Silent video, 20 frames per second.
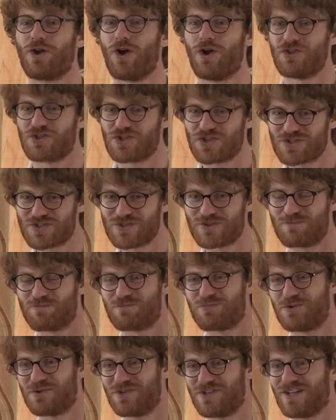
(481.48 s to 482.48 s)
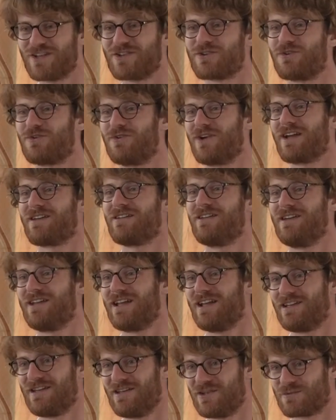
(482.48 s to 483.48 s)
on just to predict correctly
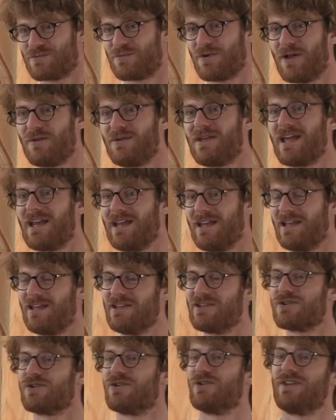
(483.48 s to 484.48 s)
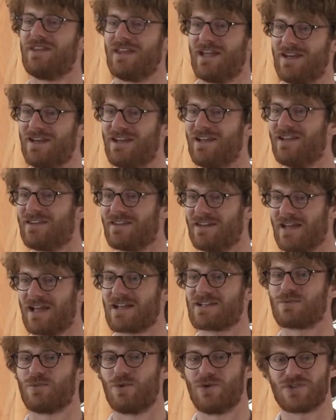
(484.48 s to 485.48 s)
that he's probably getting into, and then the
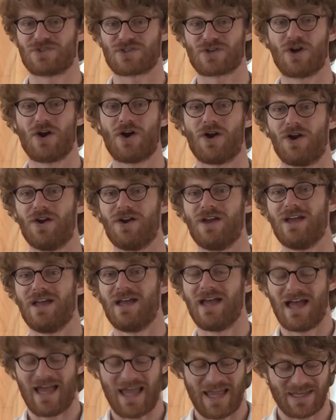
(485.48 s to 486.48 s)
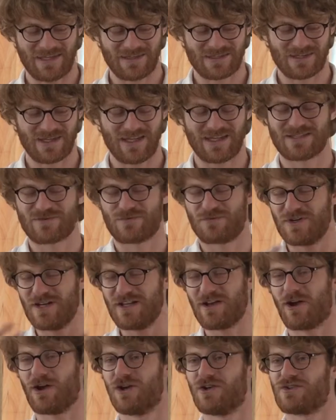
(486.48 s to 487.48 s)
next word is car. And it's
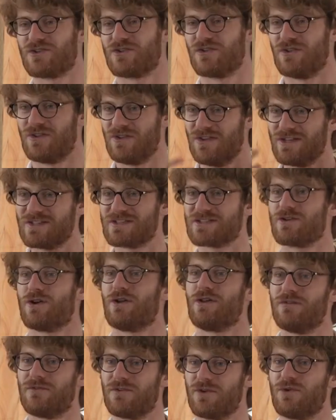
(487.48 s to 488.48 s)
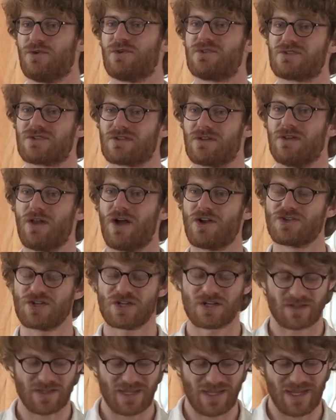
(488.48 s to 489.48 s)
really hard to list all of those
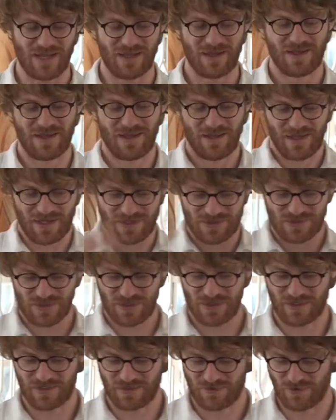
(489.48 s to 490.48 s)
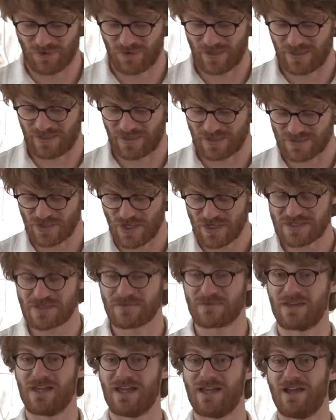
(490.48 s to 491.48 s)
logically and
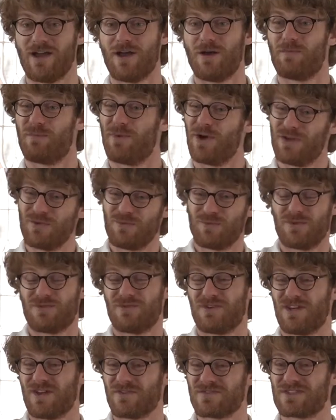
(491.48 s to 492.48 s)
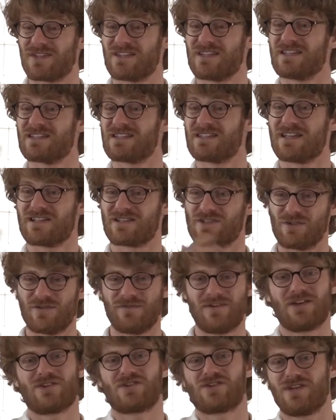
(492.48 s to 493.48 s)
exhaustively, but with enough statistics, you
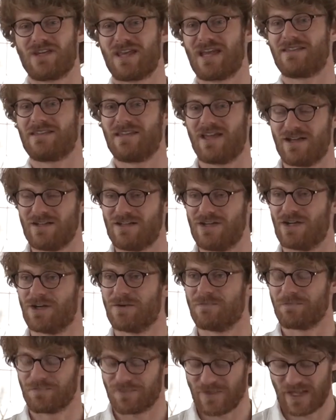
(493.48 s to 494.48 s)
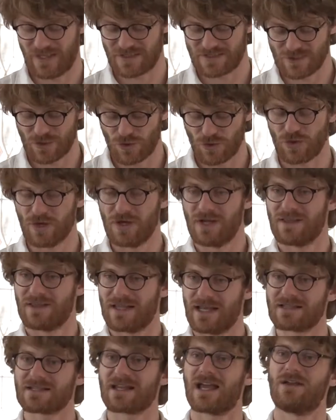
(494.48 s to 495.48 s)
eventually get the idea. And so
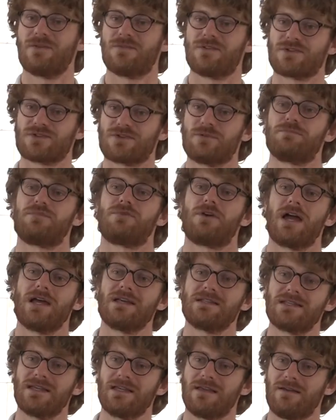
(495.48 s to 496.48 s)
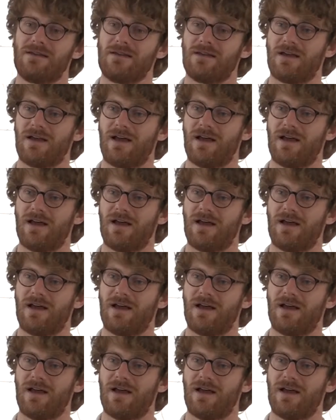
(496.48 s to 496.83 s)
that's kind of the surprising